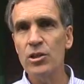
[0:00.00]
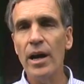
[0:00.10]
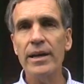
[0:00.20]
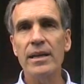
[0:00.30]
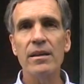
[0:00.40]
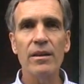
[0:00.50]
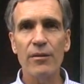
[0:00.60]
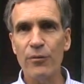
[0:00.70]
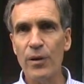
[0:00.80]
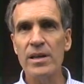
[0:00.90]
talking to
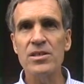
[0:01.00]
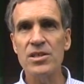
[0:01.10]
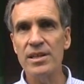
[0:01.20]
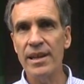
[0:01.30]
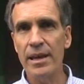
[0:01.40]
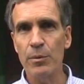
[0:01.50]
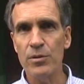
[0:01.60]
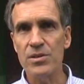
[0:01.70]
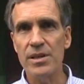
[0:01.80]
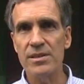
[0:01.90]
their friends and neighbors.